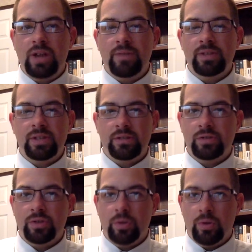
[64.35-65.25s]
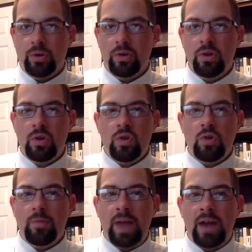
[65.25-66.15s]
every single student, no
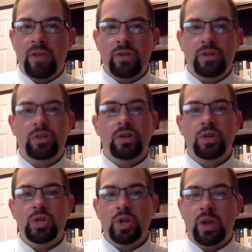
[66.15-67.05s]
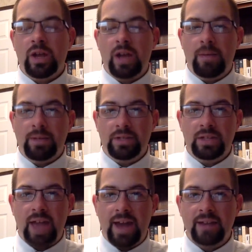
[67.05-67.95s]
matter their socioeconomic
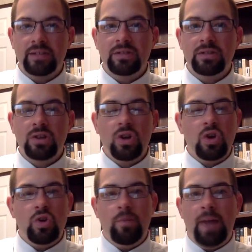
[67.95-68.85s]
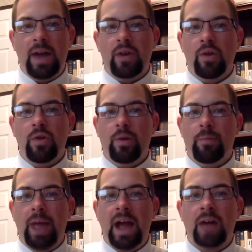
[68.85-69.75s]
status, no matter their
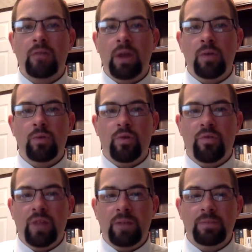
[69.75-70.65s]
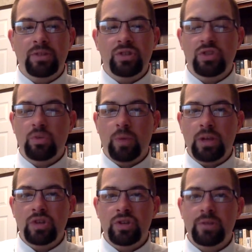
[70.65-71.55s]
background, their family
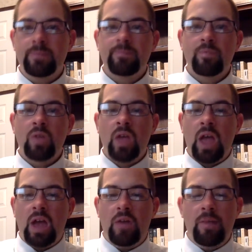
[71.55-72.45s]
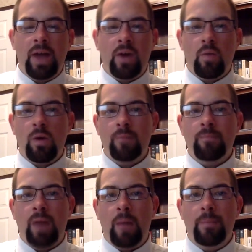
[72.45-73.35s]
situation, and no matter what
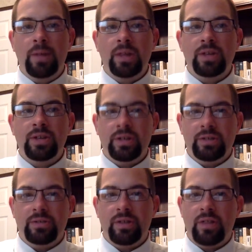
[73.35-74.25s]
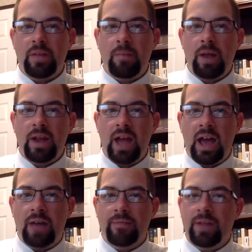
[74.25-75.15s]
abilities that they might
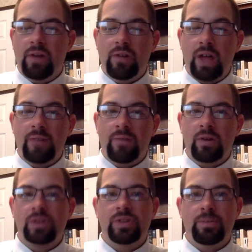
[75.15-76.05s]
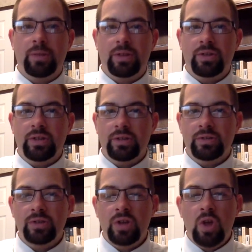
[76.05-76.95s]
have, their diverse
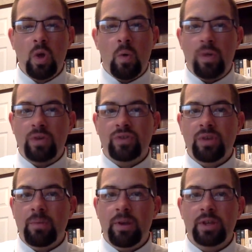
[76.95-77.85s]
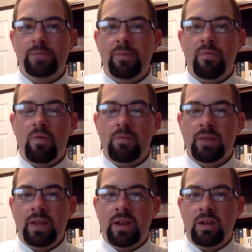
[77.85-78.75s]
abilities. Whether someone is
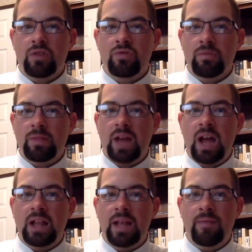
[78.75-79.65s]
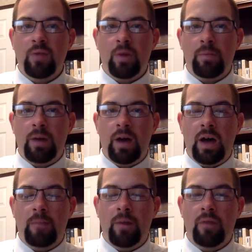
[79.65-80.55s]
performing at an extremely high level, at
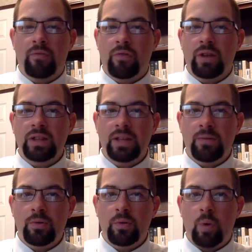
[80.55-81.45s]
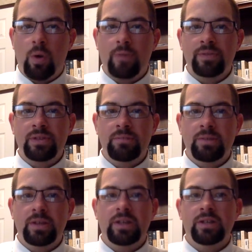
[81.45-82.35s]
above grade level, or if
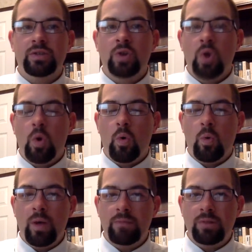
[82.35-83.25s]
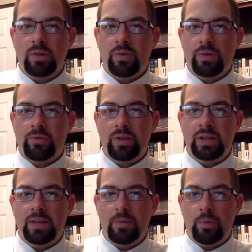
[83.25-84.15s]
somebody is way below their grade
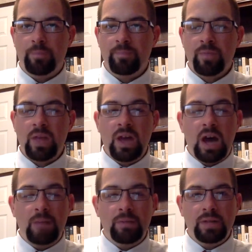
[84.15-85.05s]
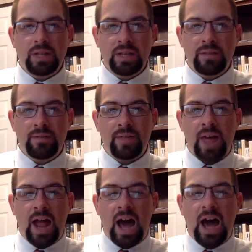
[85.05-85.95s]
level. I believe
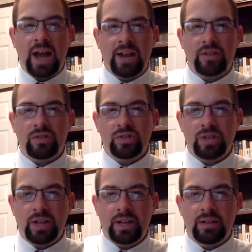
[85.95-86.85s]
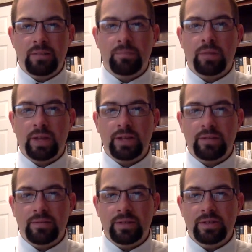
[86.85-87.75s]
that I understand the plight
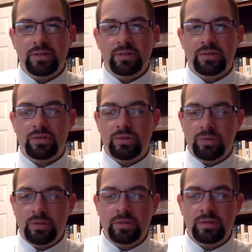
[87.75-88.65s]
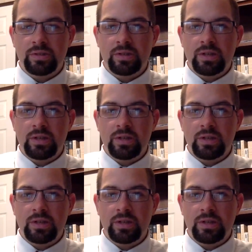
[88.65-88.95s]
of these students